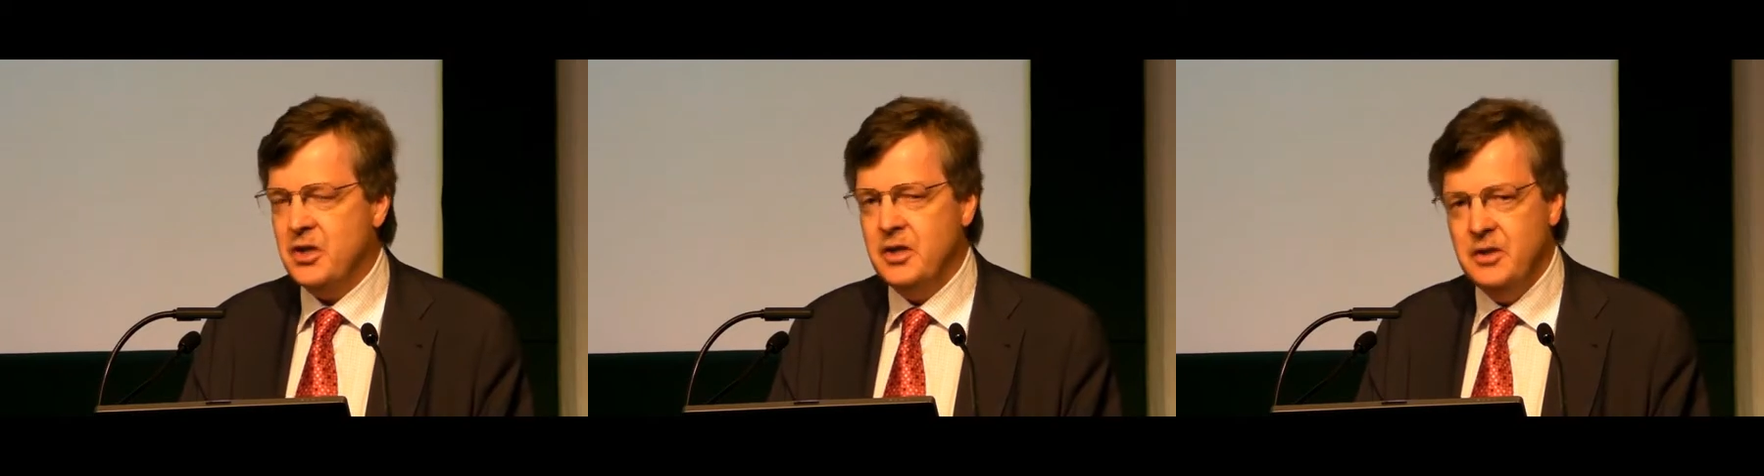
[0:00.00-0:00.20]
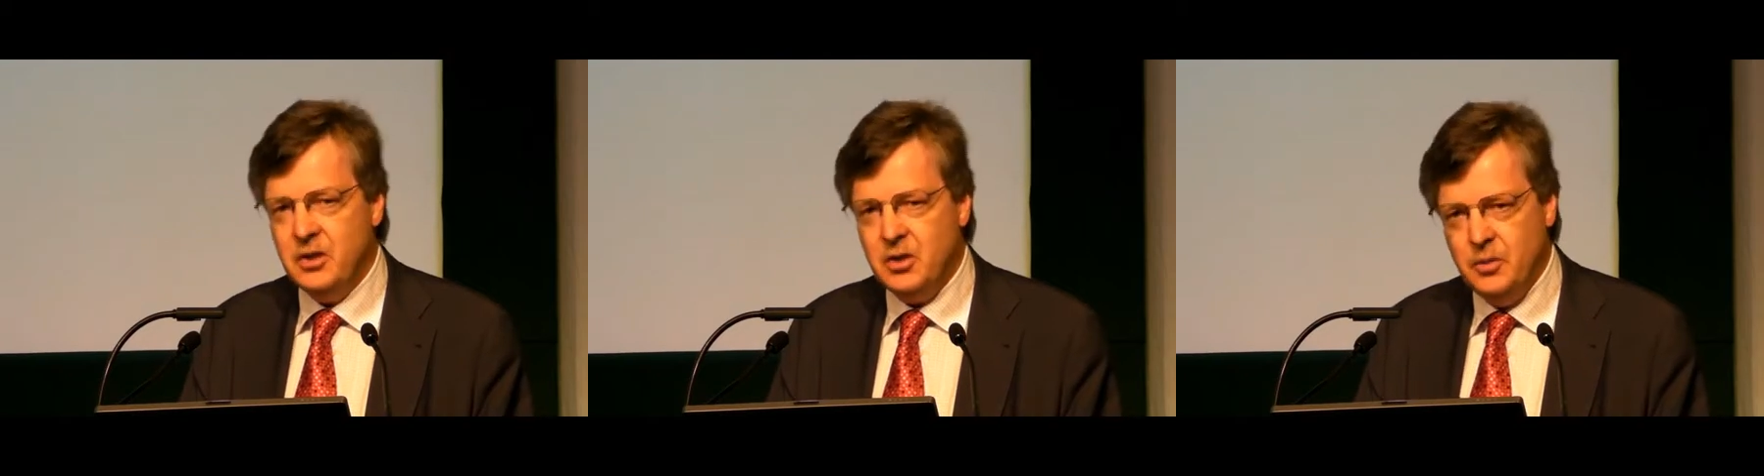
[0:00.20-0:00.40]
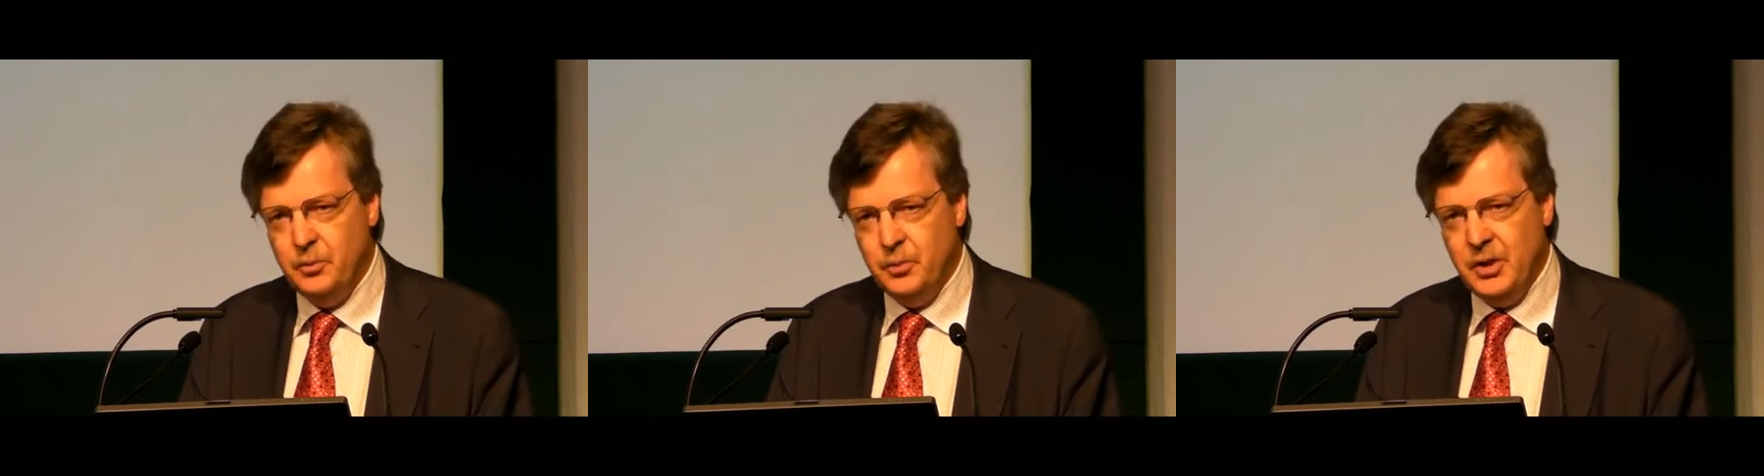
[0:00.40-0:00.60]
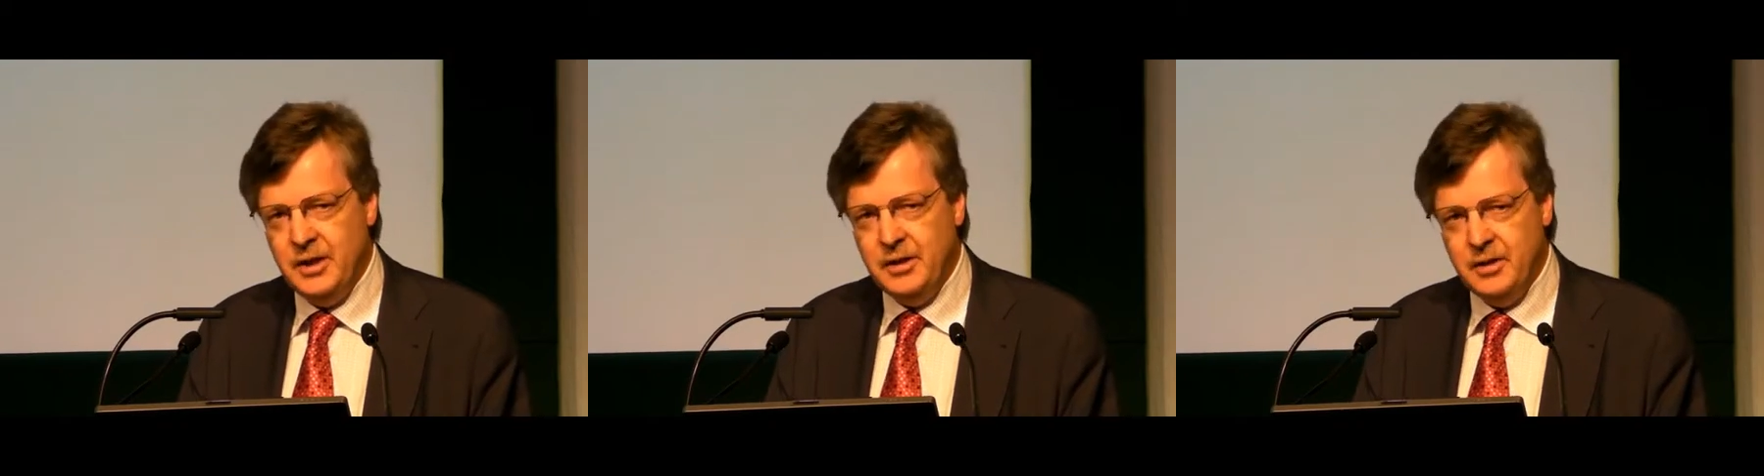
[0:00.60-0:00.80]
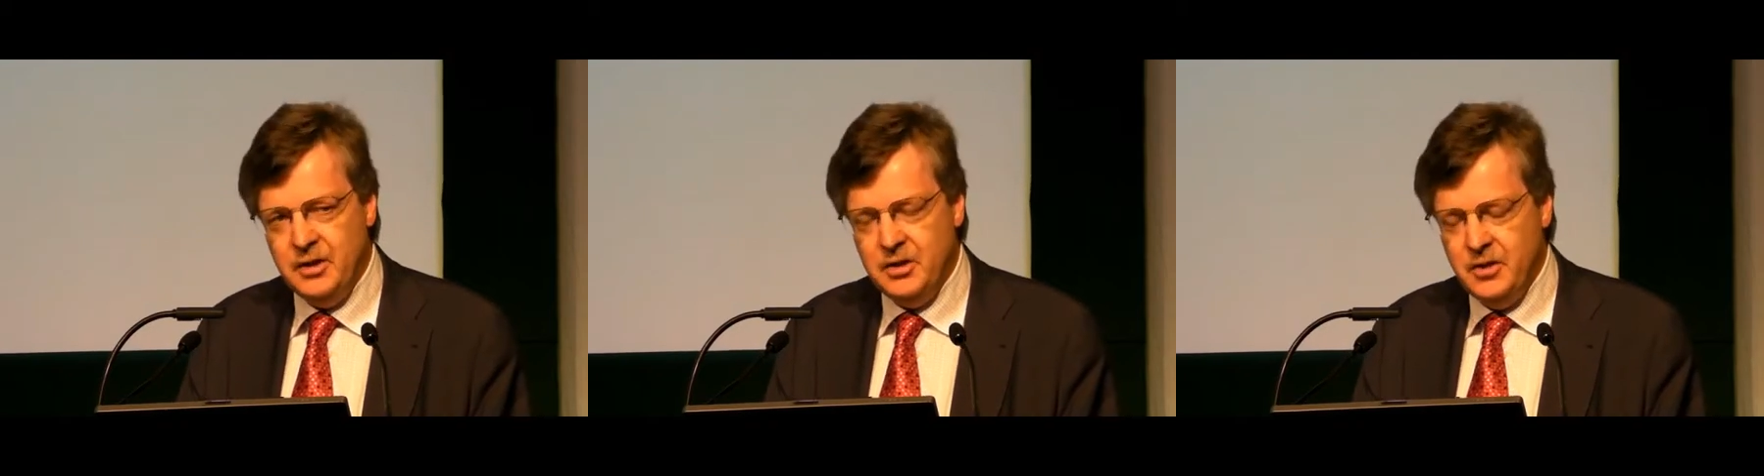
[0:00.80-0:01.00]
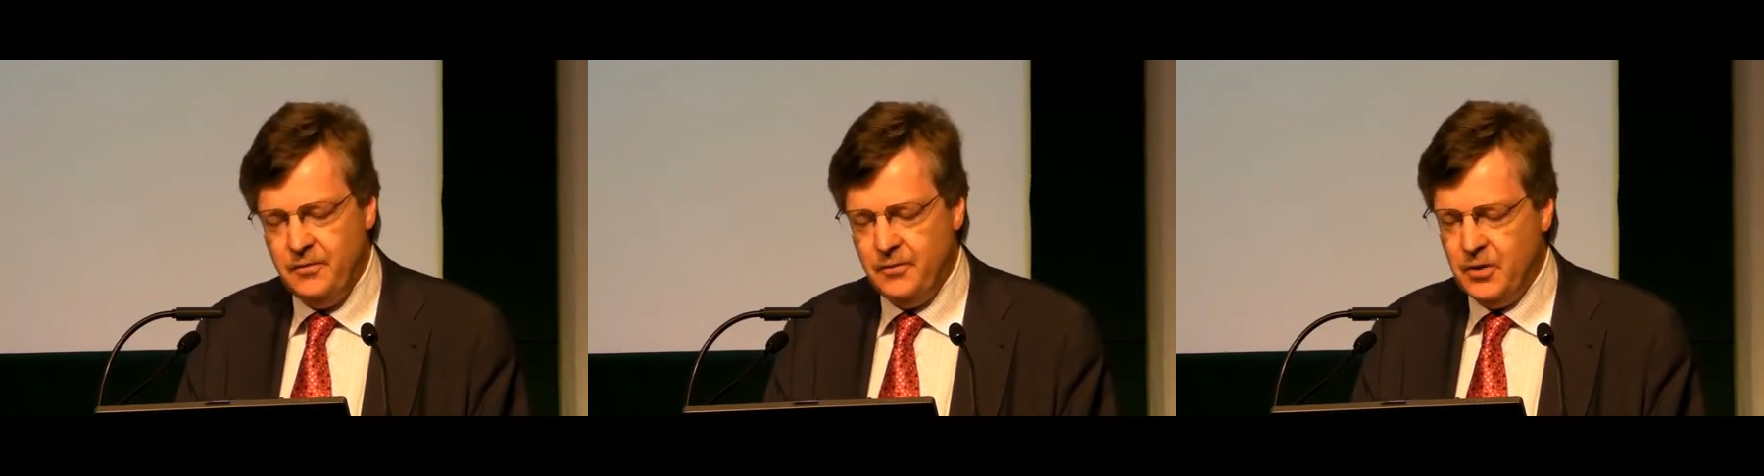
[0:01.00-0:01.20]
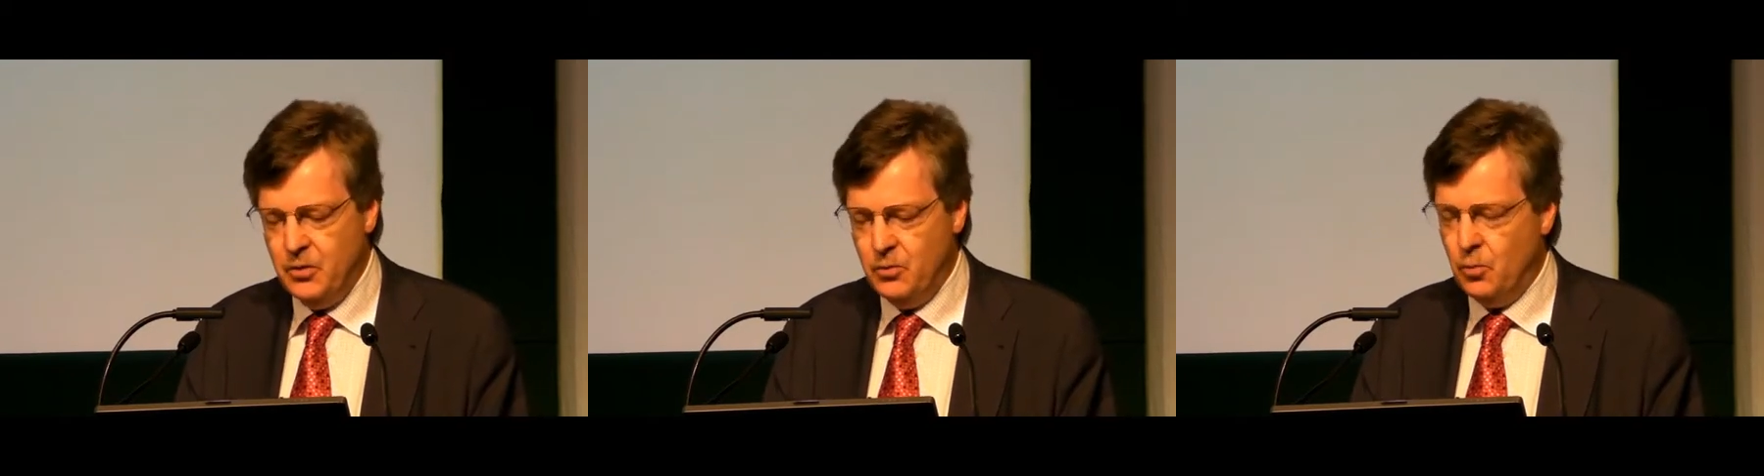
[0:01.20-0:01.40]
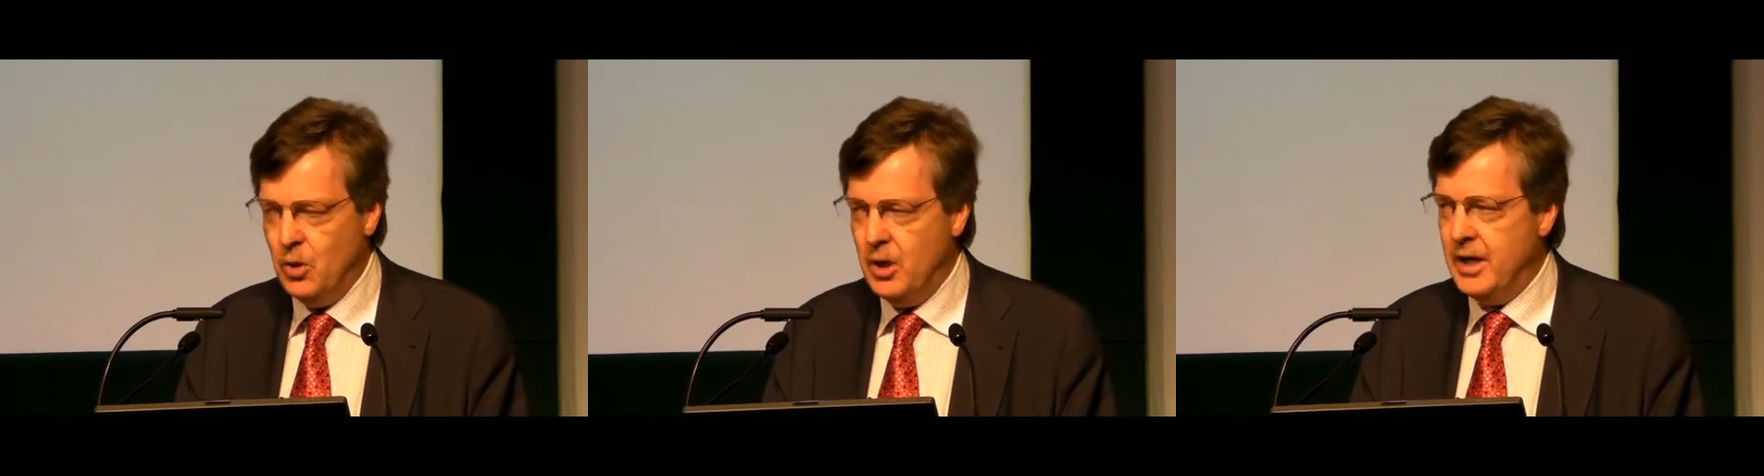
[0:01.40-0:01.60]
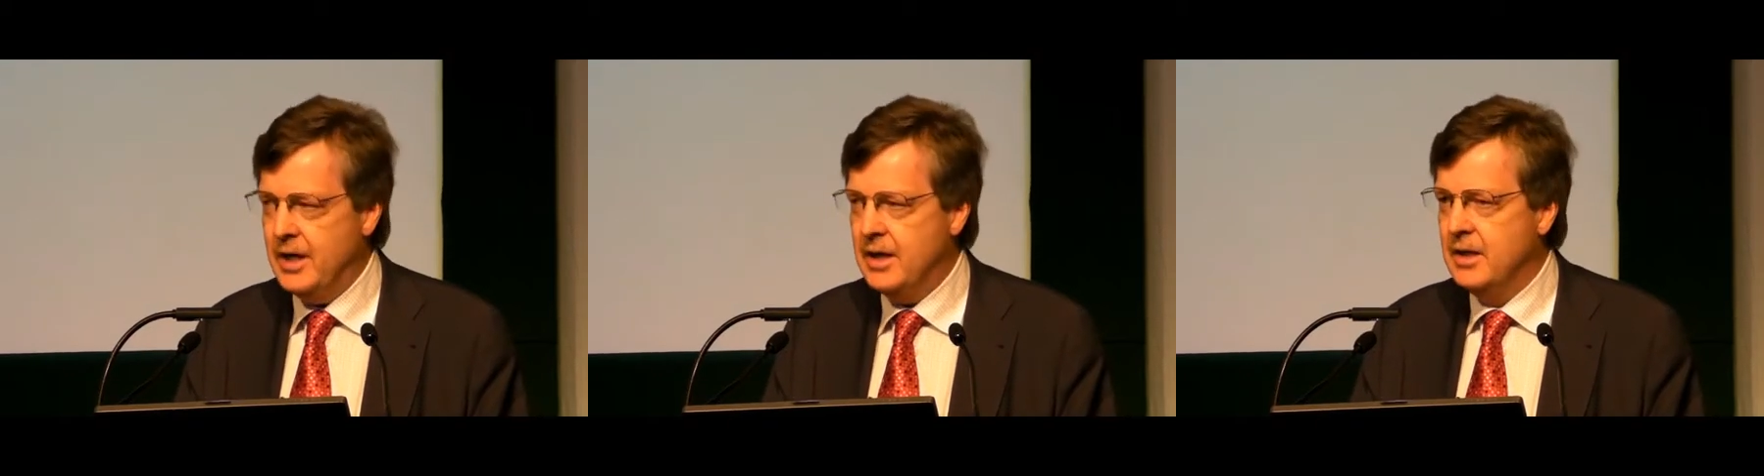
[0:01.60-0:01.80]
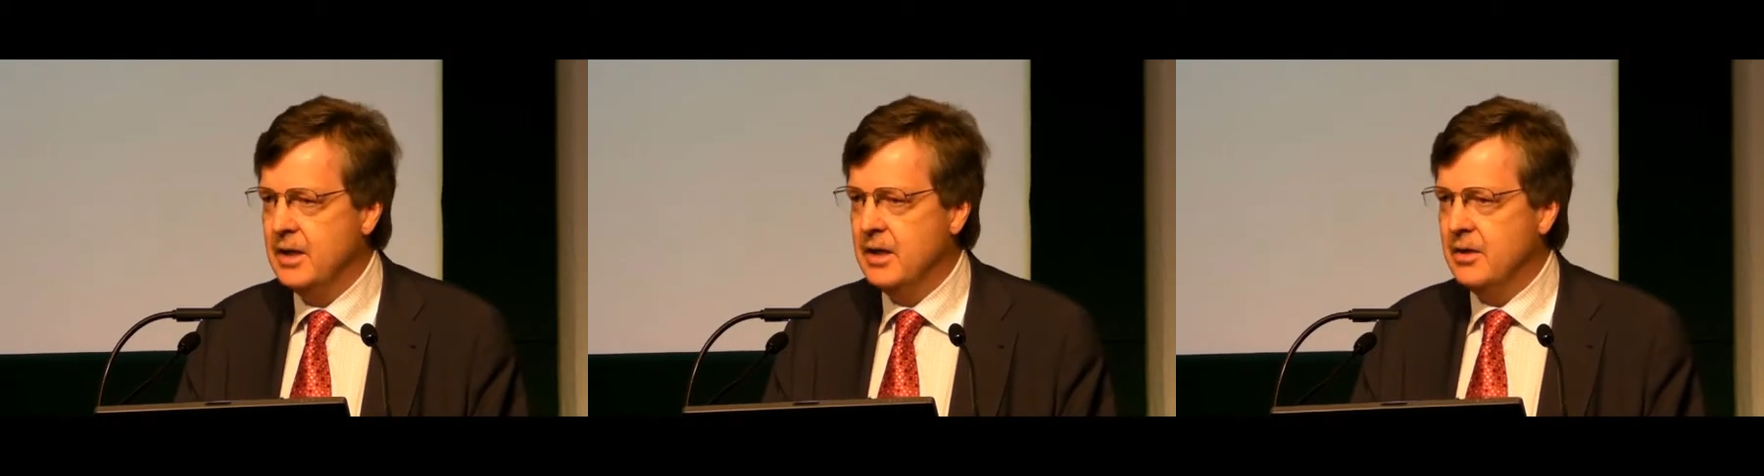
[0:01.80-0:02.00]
in a completely different way